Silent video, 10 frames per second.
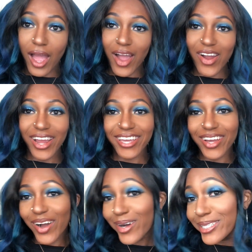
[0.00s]
All right,
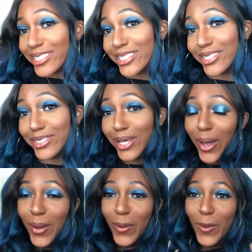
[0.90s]
y'all.
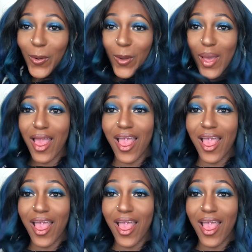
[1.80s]
So